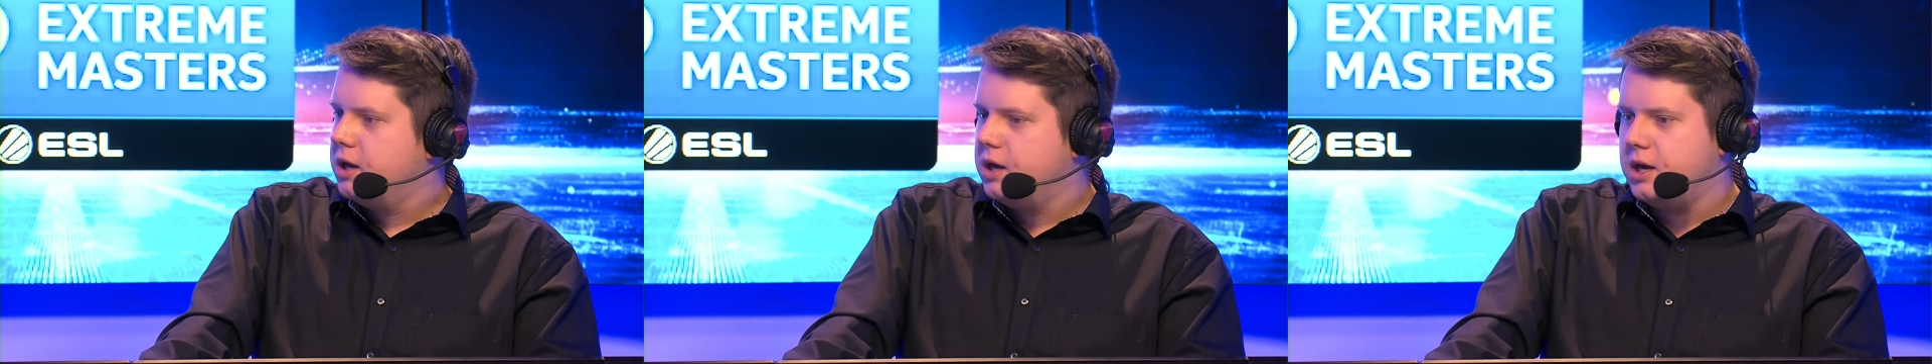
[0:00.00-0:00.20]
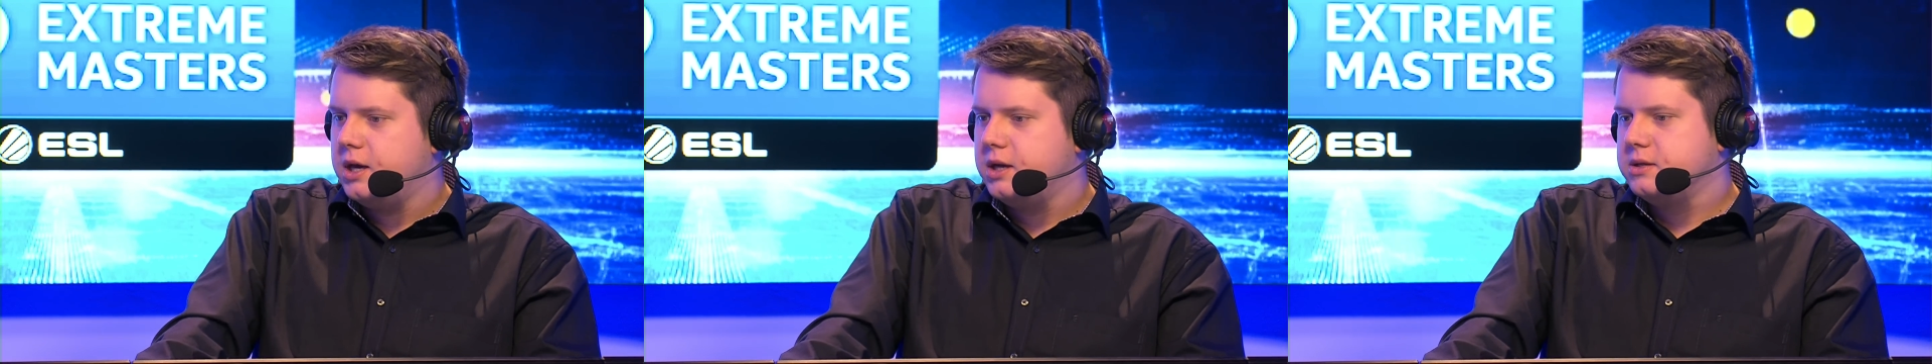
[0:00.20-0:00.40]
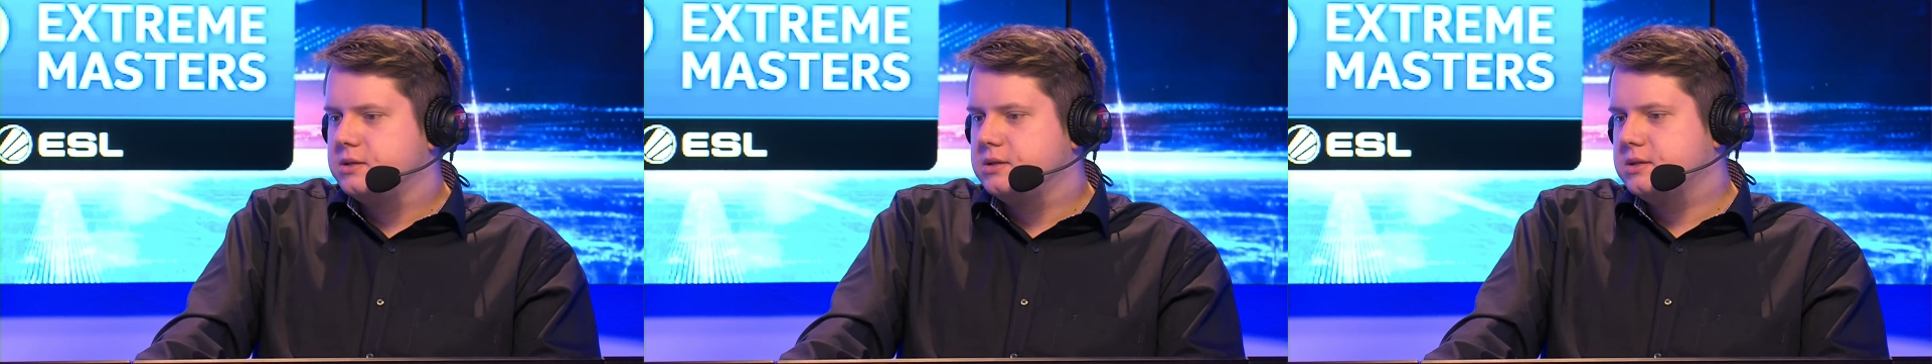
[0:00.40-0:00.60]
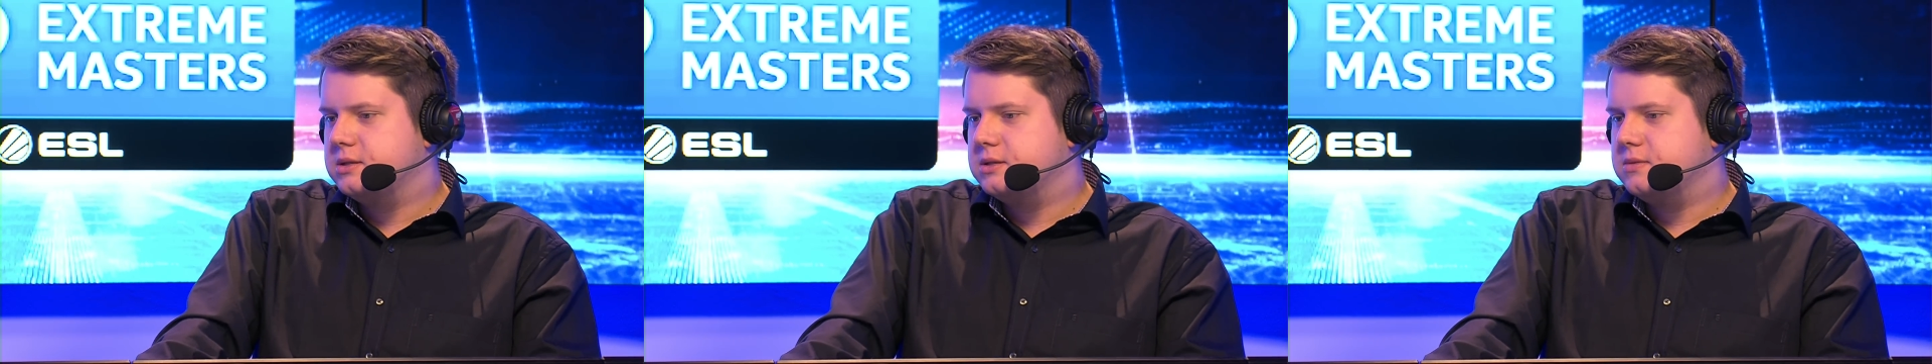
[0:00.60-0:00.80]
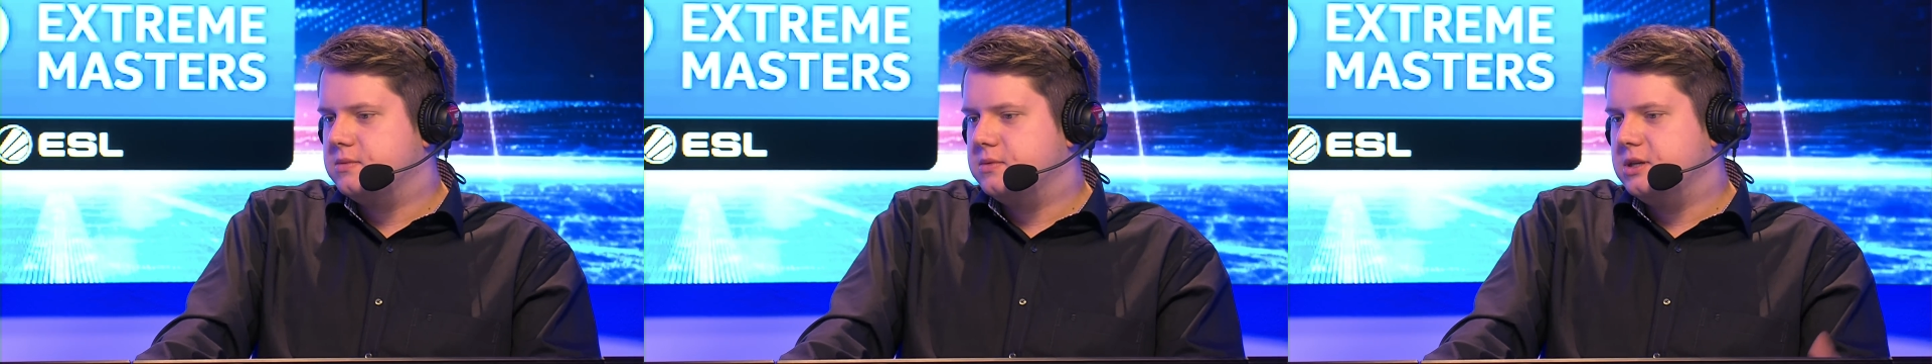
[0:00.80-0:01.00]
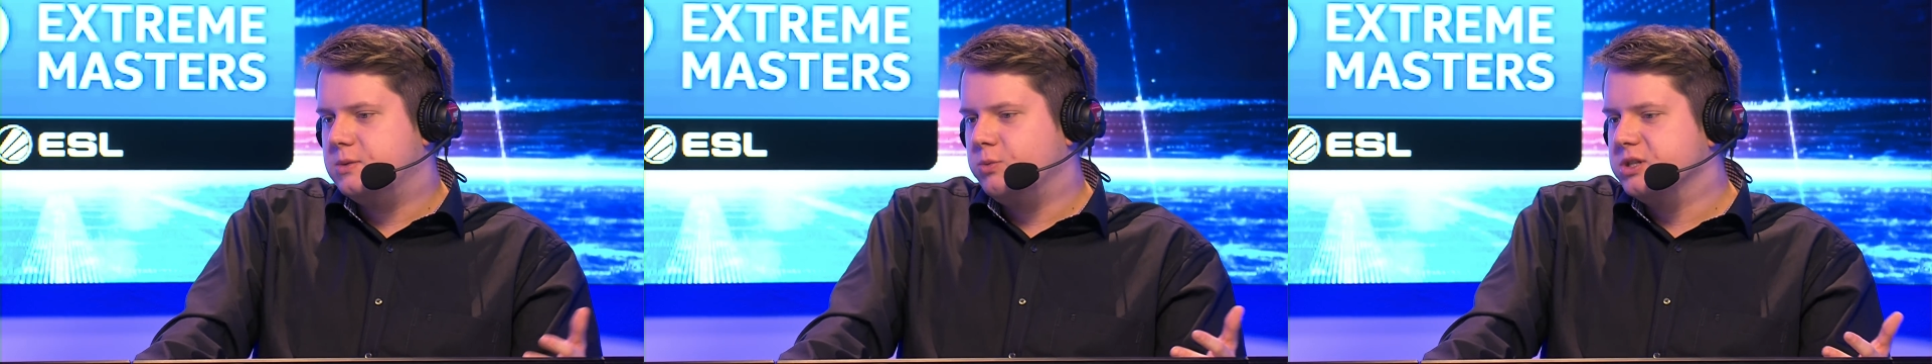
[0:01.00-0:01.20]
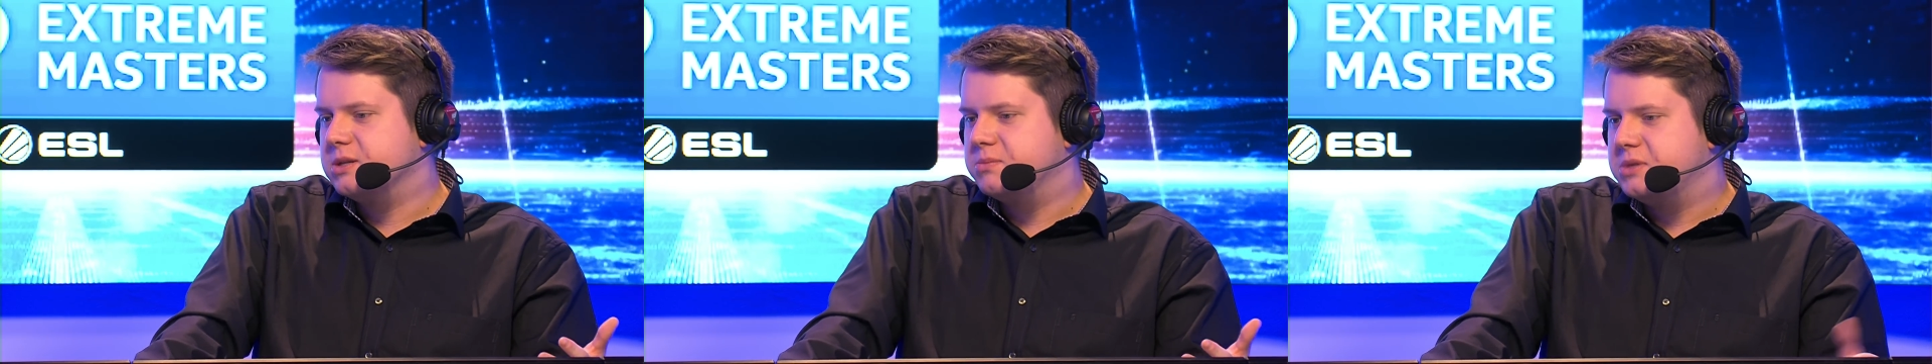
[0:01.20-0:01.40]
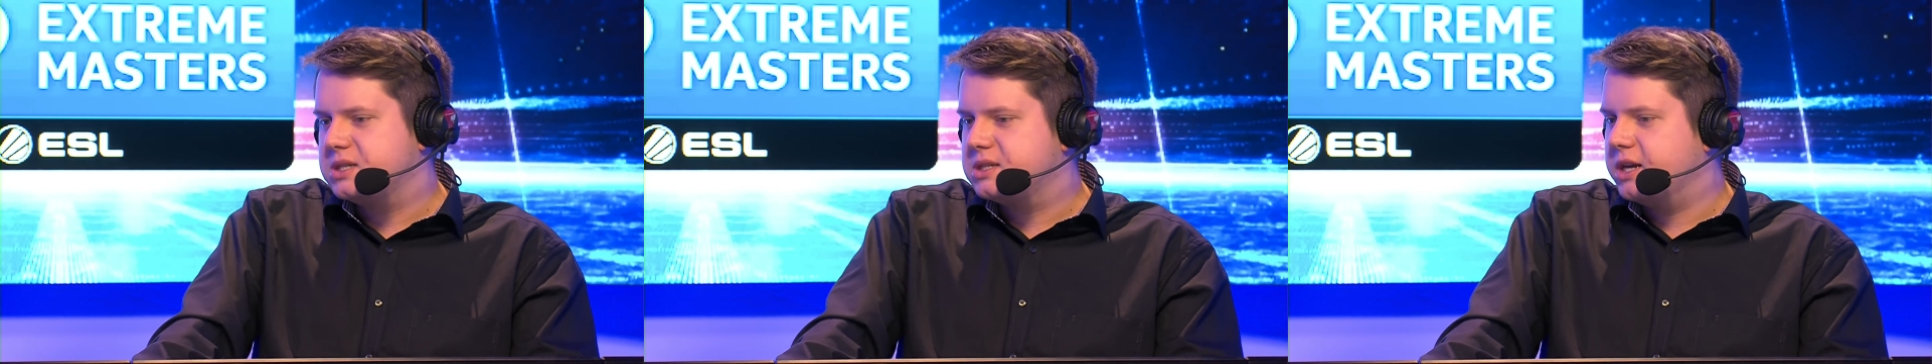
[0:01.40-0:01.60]
And it was
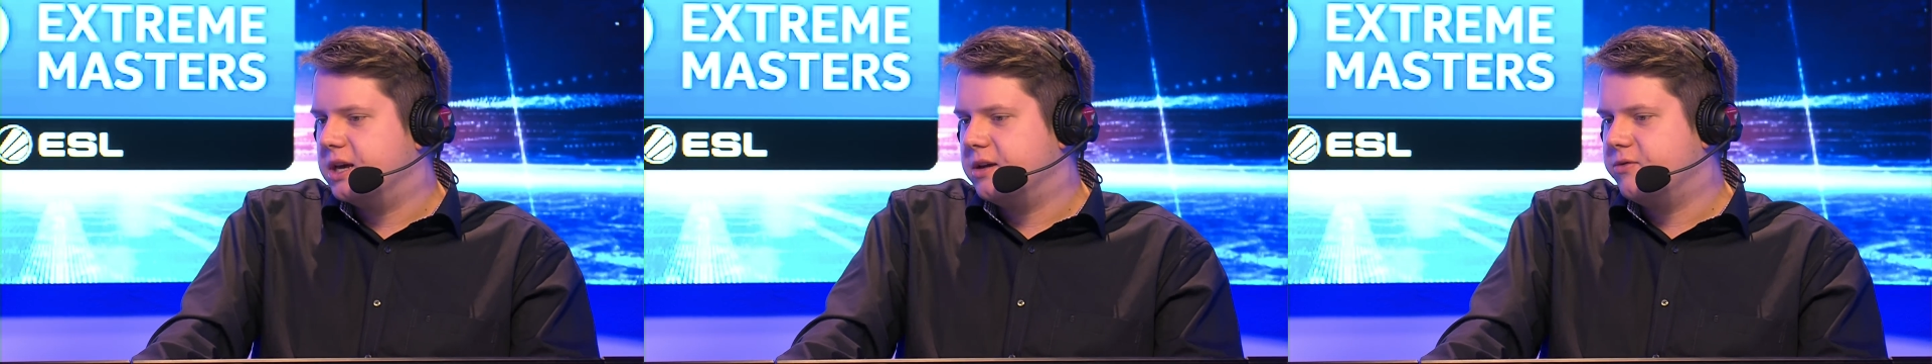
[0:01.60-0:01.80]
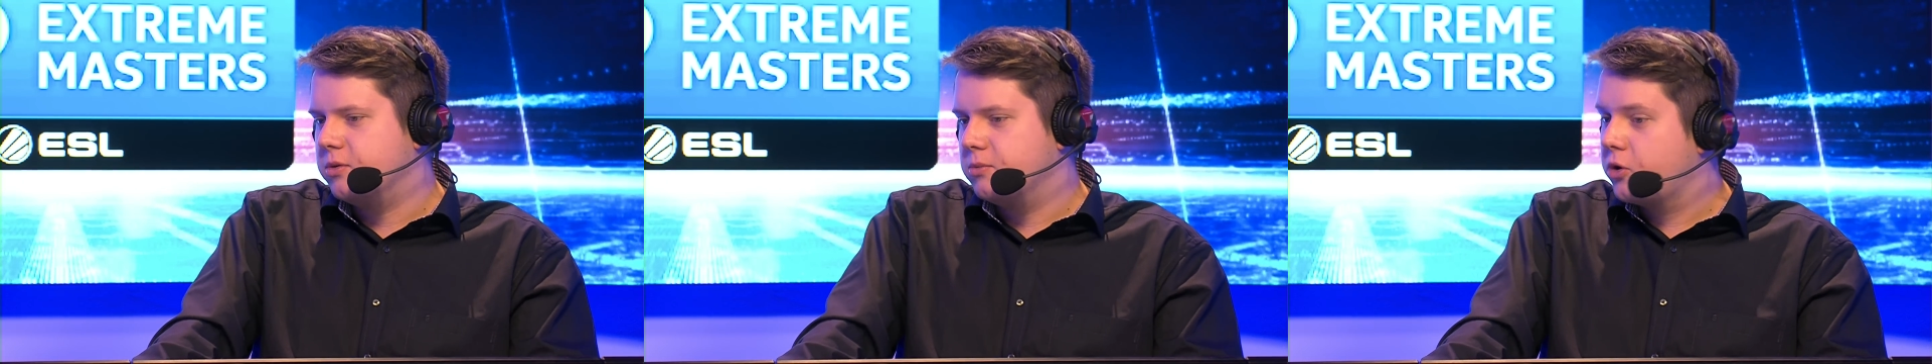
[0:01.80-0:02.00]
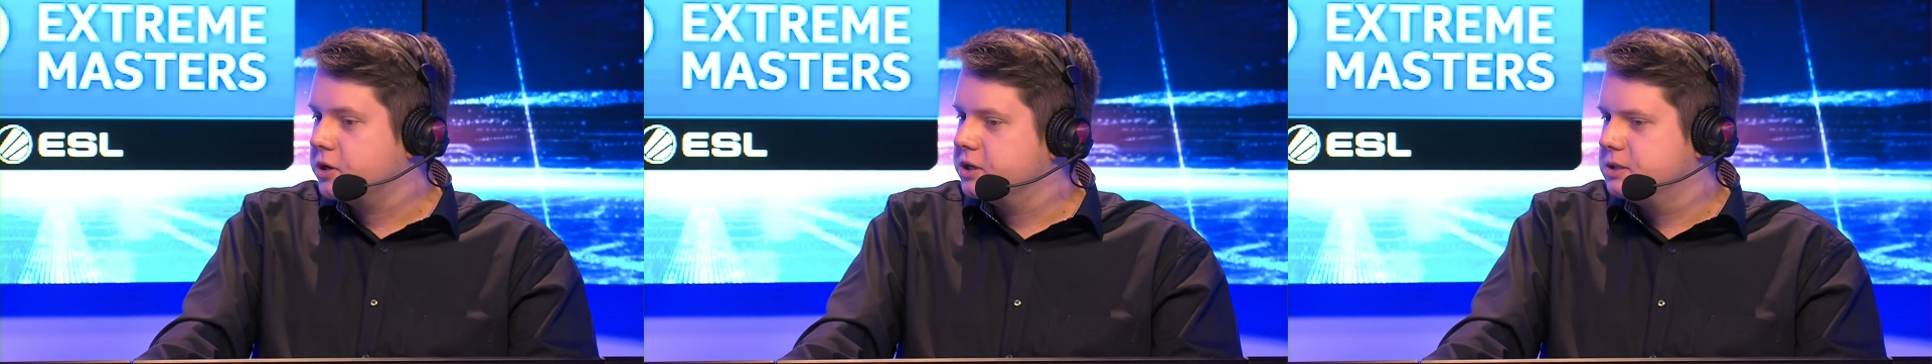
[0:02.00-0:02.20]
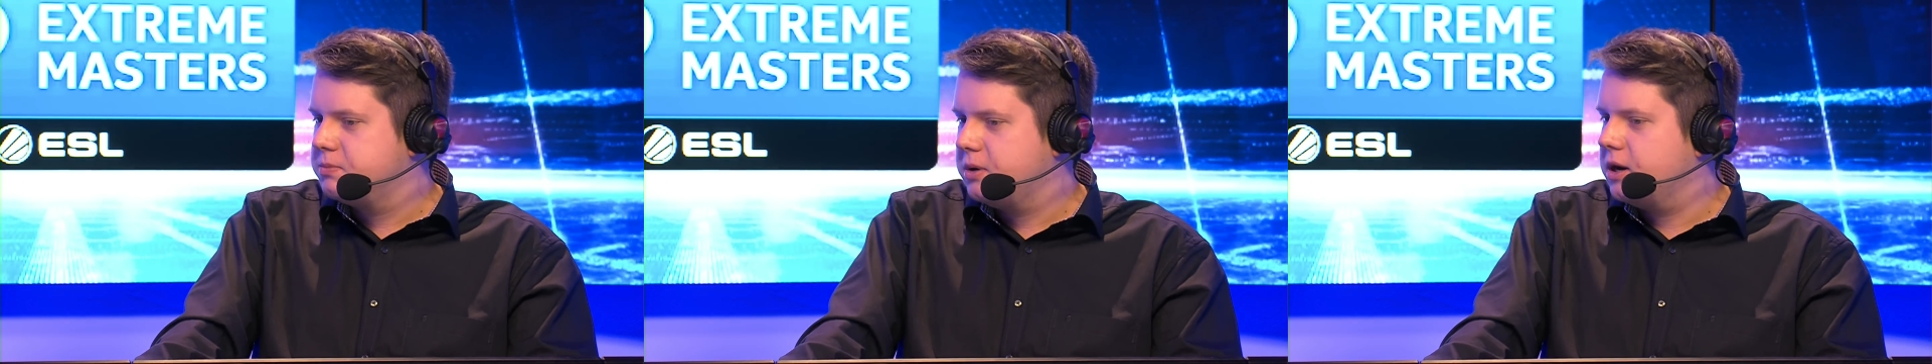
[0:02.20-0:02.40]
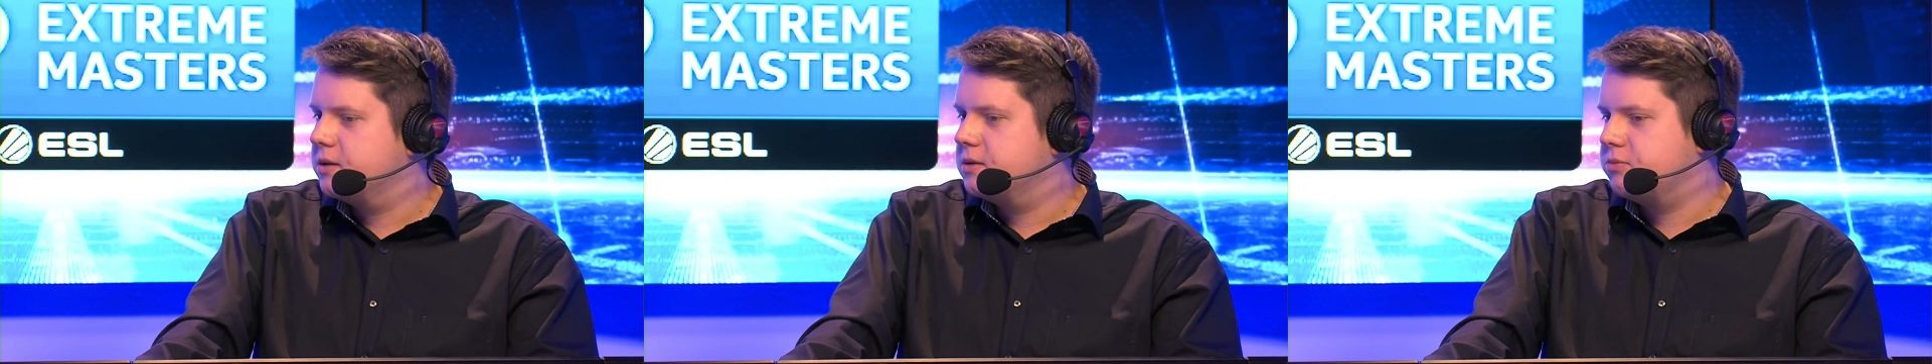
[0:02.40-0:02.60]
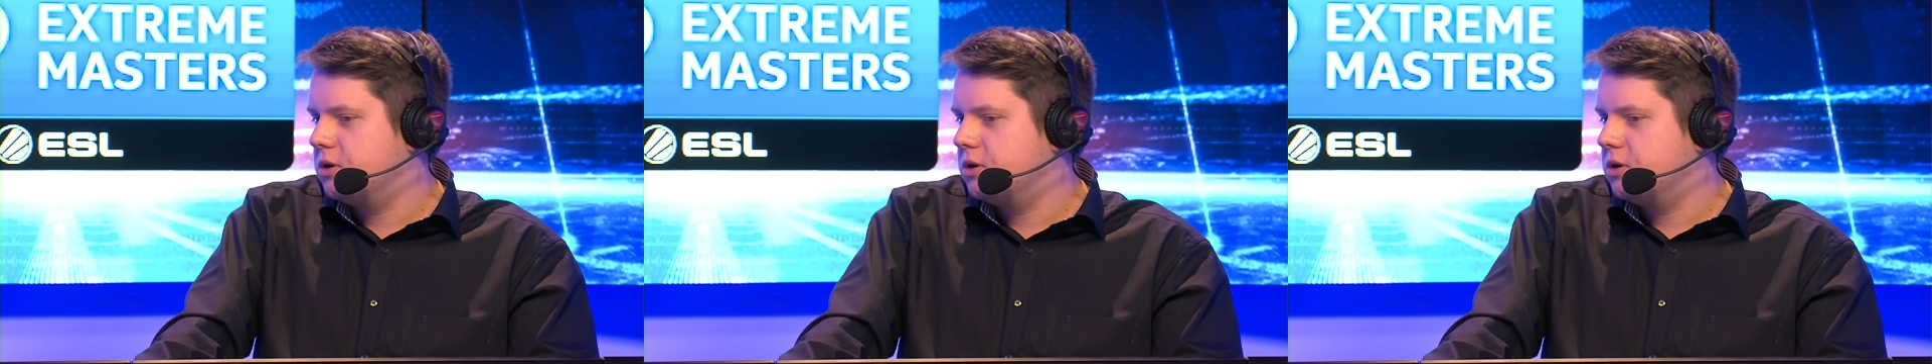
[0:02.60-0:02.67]
a mistake from ROCCAT's part,